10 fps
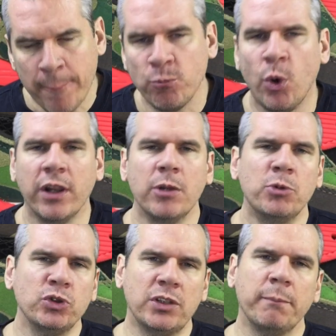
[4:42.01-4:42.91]
one of the
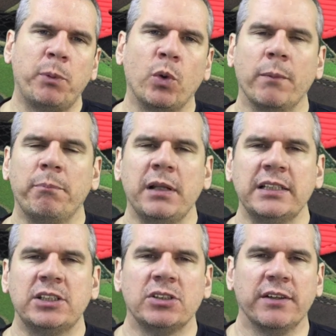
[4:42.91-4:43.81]
most important
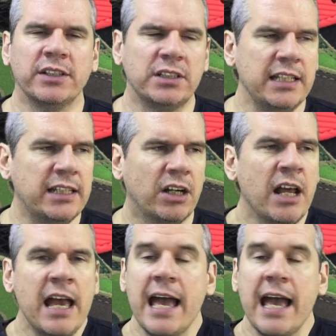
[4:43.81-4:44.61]
places on the sneaker.